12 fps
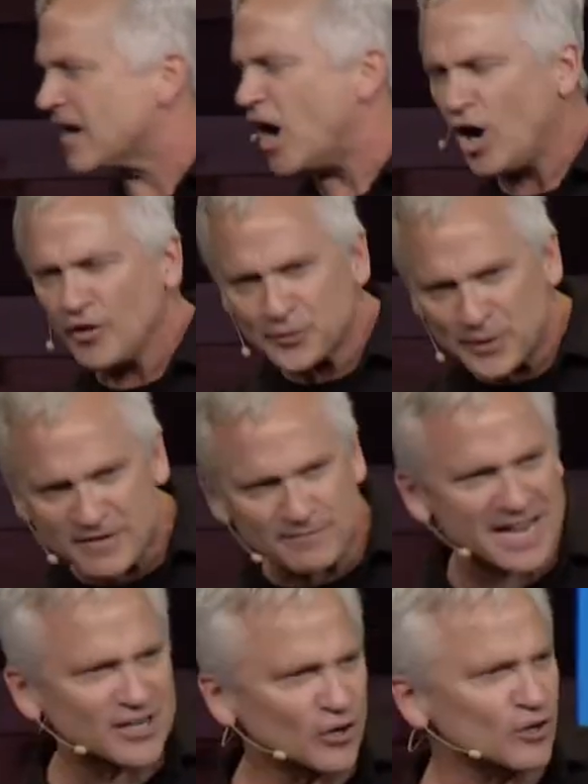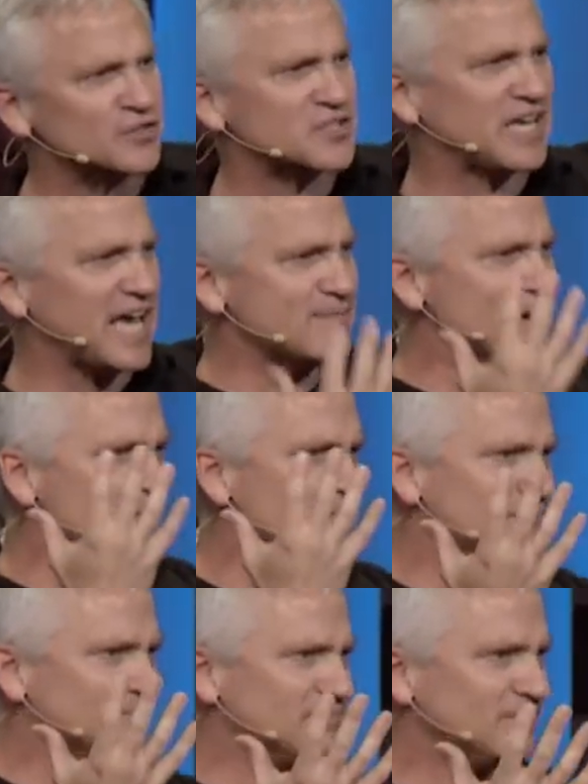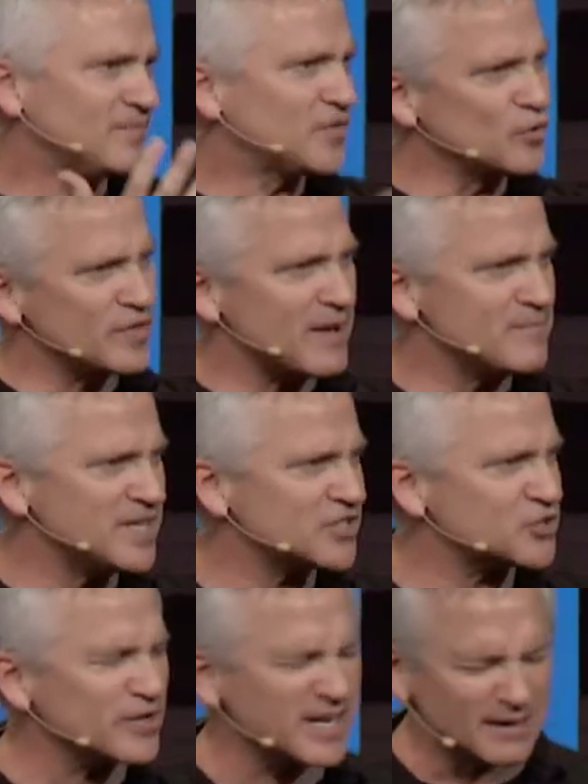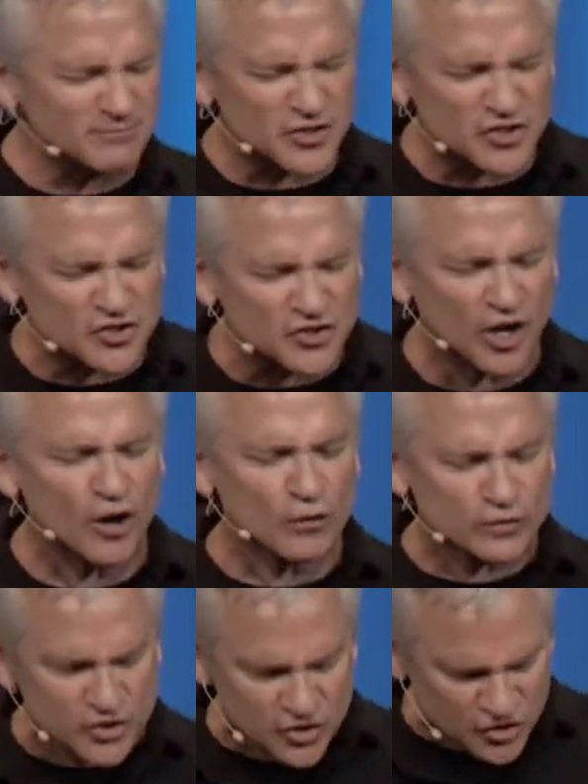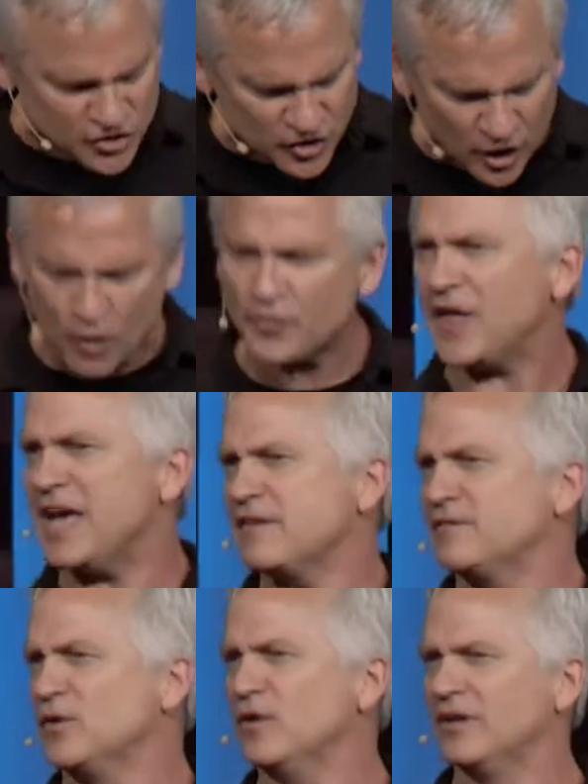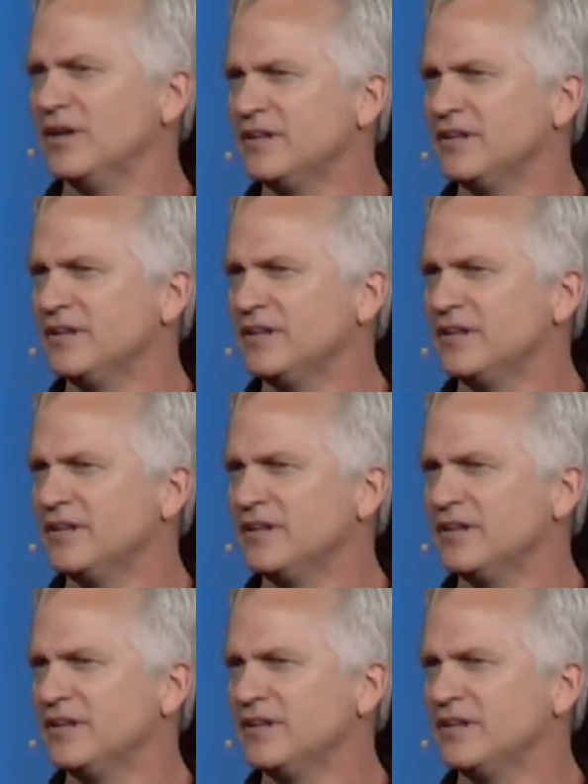All three of my girls came up through that ministry, and I'm so, so thankful